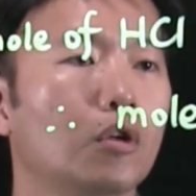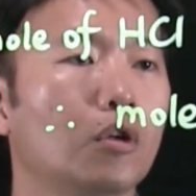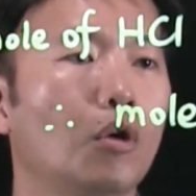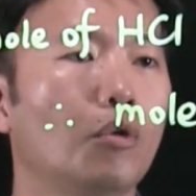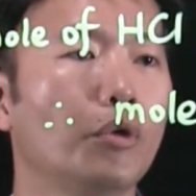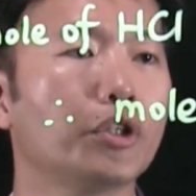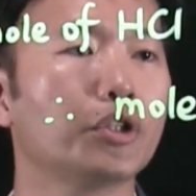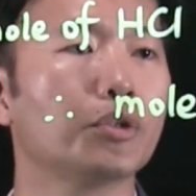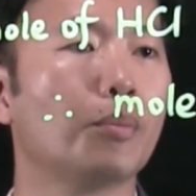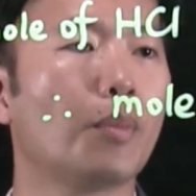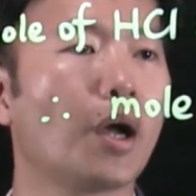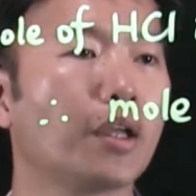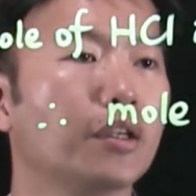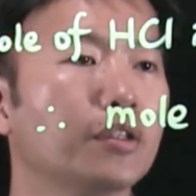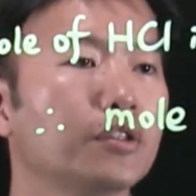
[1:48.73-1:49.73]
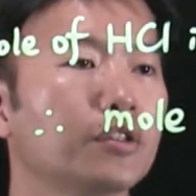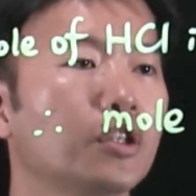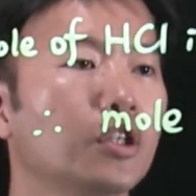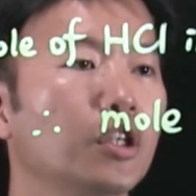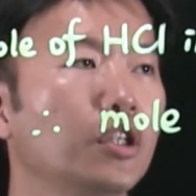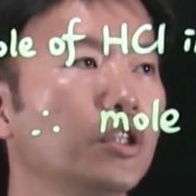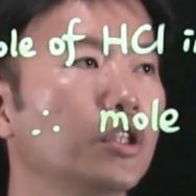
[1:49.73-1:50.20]
OH minus
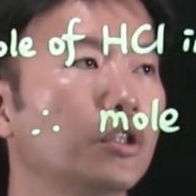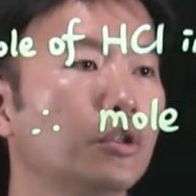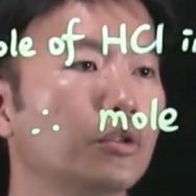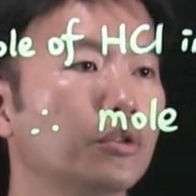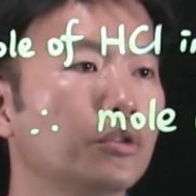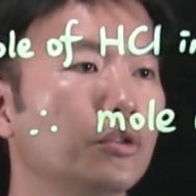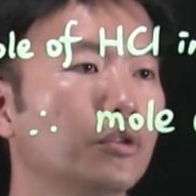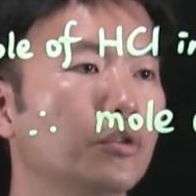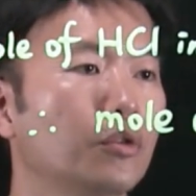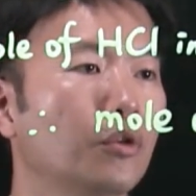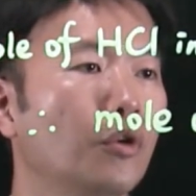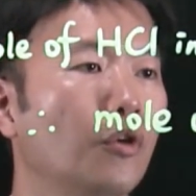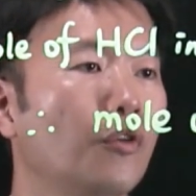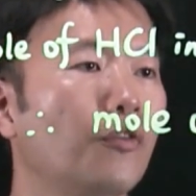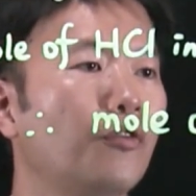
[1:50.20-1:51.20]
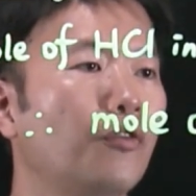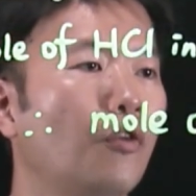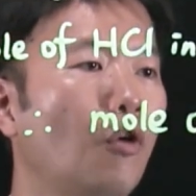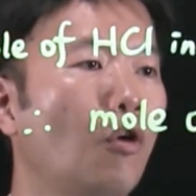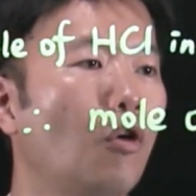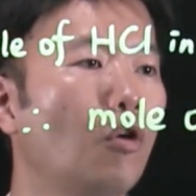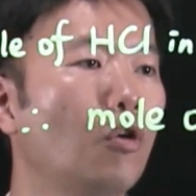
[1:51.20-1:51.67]
equal to
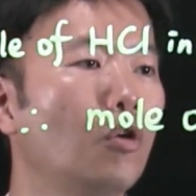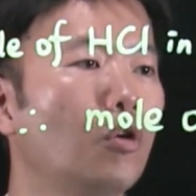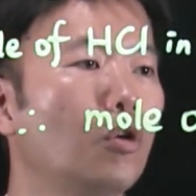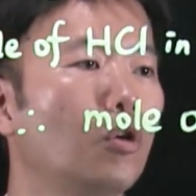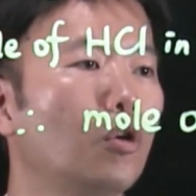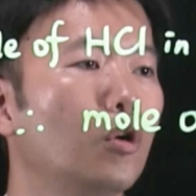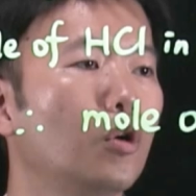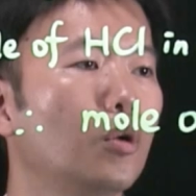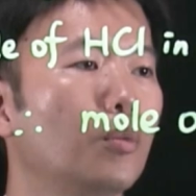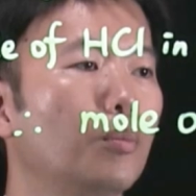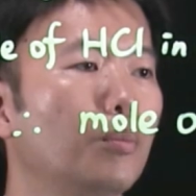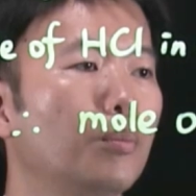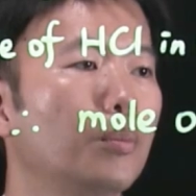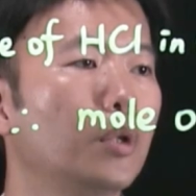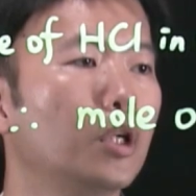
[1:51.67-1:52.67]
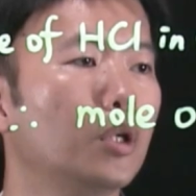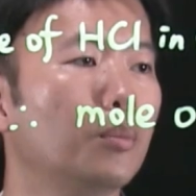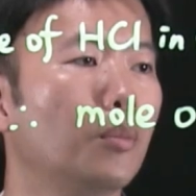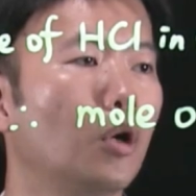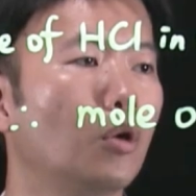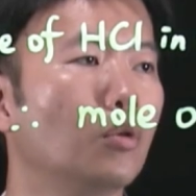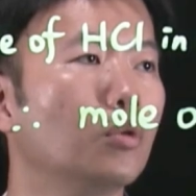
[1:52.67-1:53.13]
4
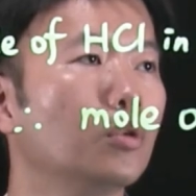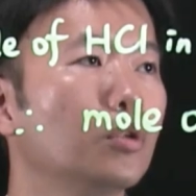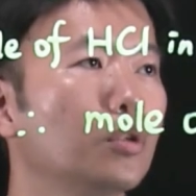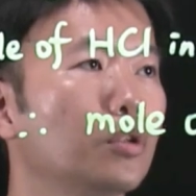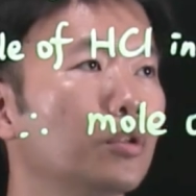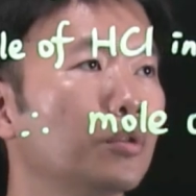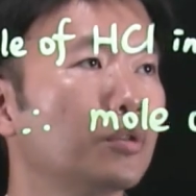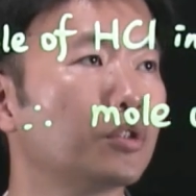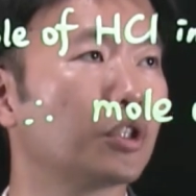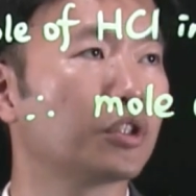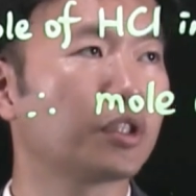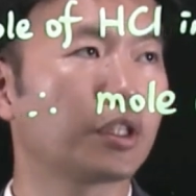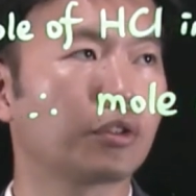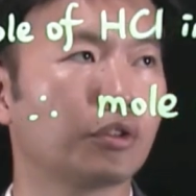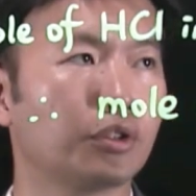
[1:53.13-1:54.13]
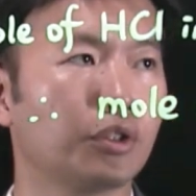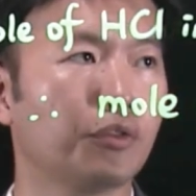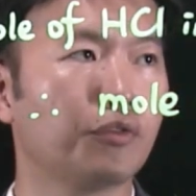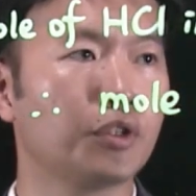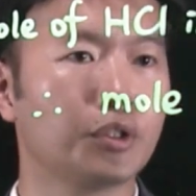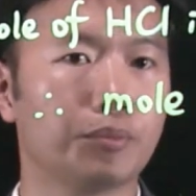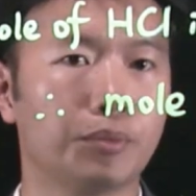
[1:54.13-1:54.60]
millimole. Just take the
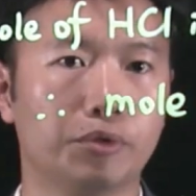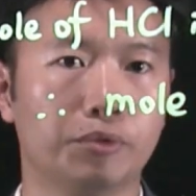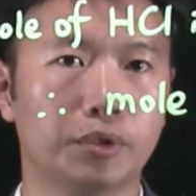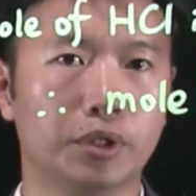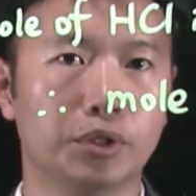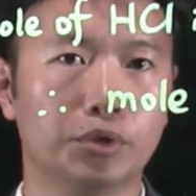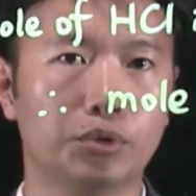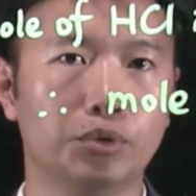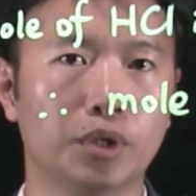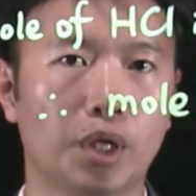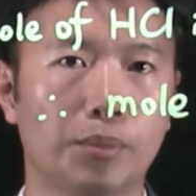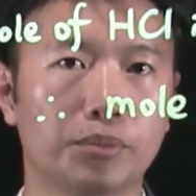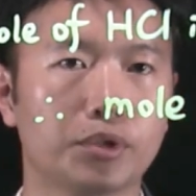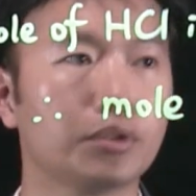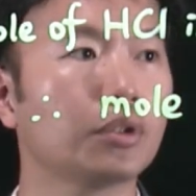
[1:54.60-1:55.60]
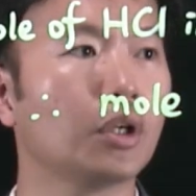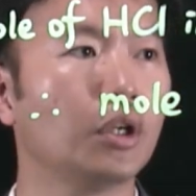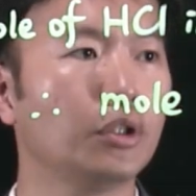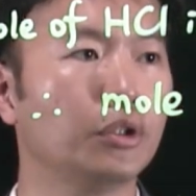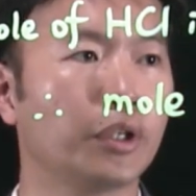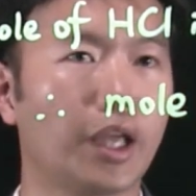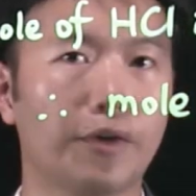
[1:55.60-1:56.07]
difference between these two numbers,
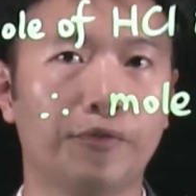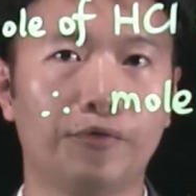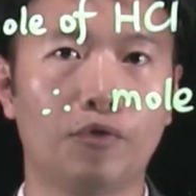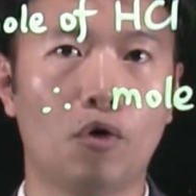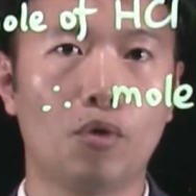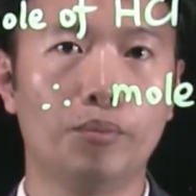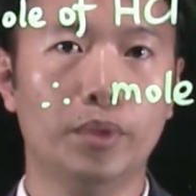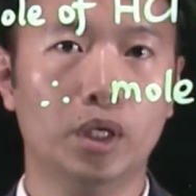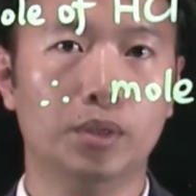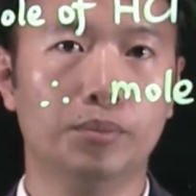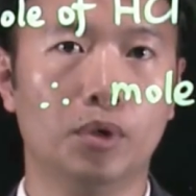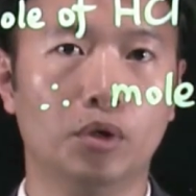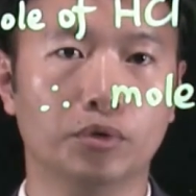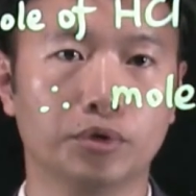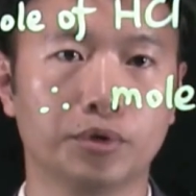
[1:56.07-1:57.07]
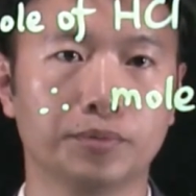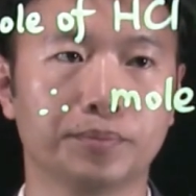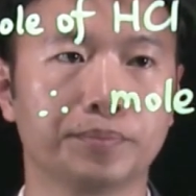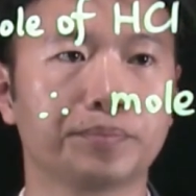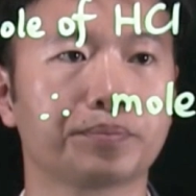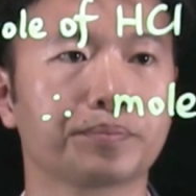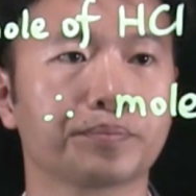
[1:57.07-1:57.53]
you get 4 millimoles.
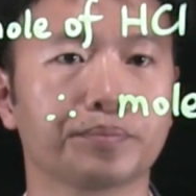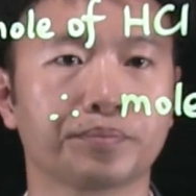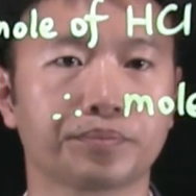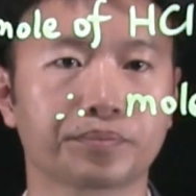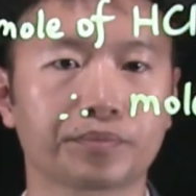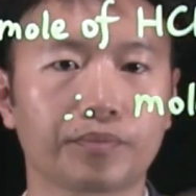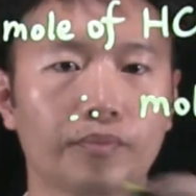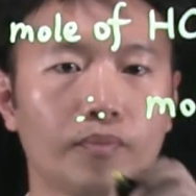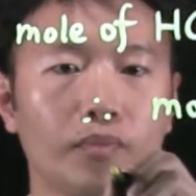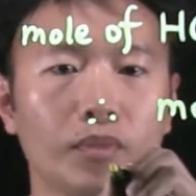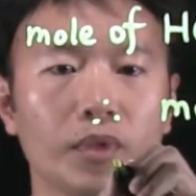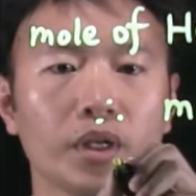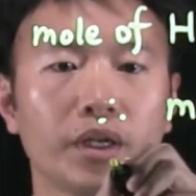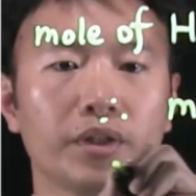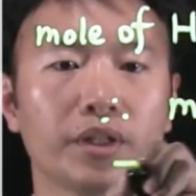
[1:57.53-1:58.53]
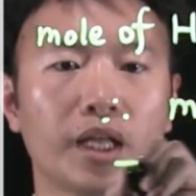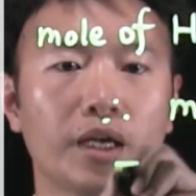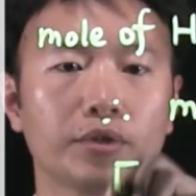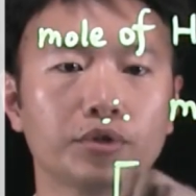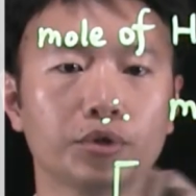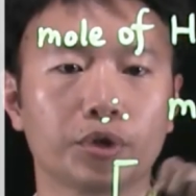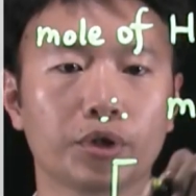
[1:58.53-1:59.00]
And
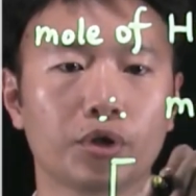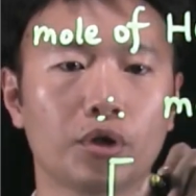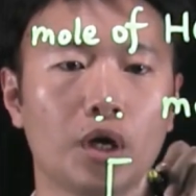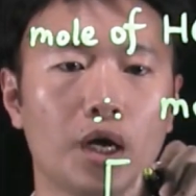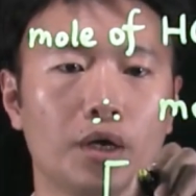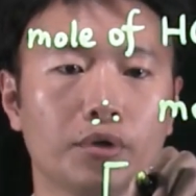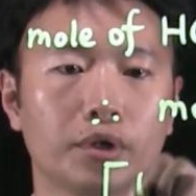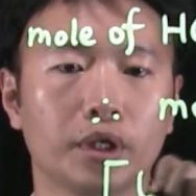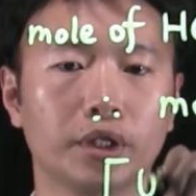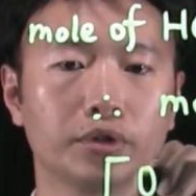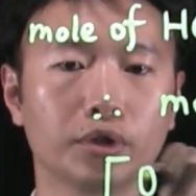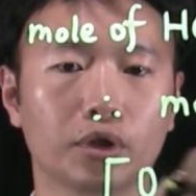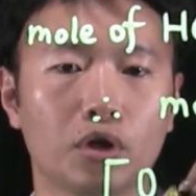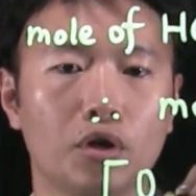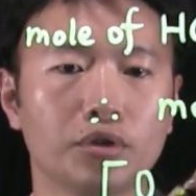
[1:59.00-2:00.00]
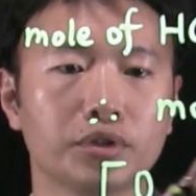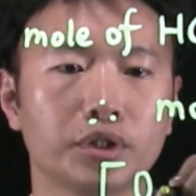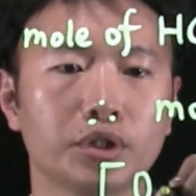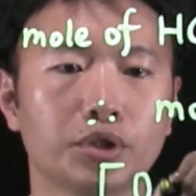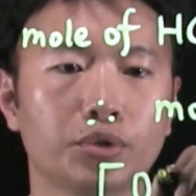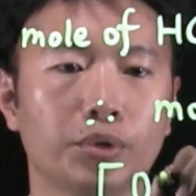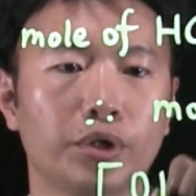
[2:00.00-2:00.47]
now to calculate the
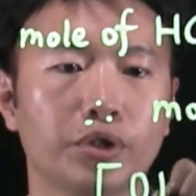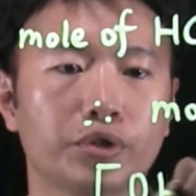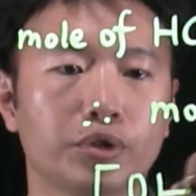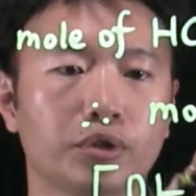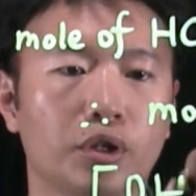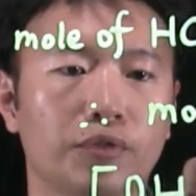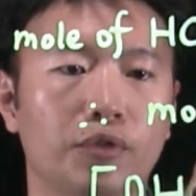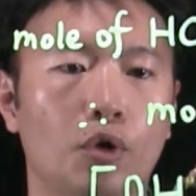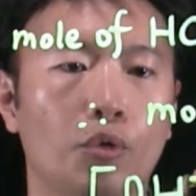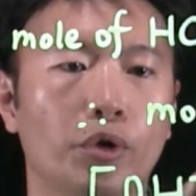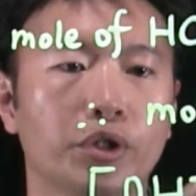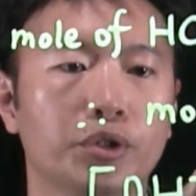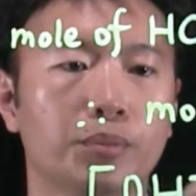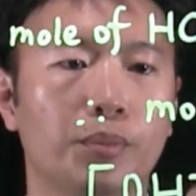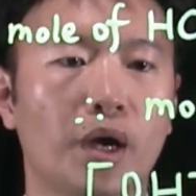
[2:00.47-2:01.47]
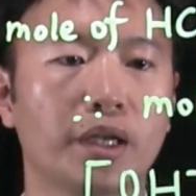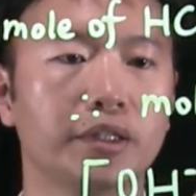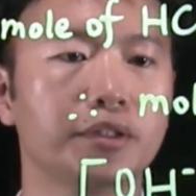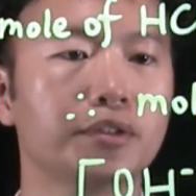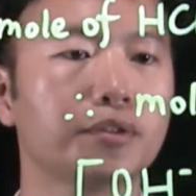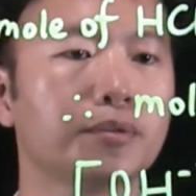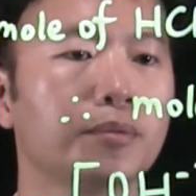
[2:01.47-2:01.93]
concentration of OH
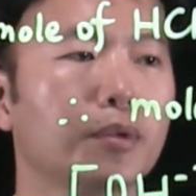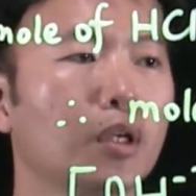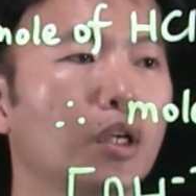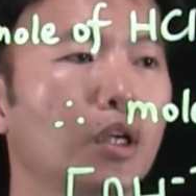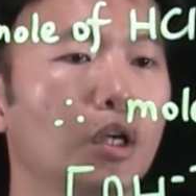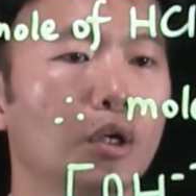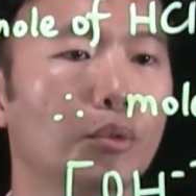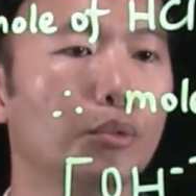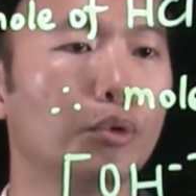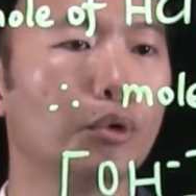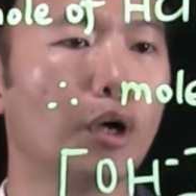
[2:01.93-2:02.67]
minus, we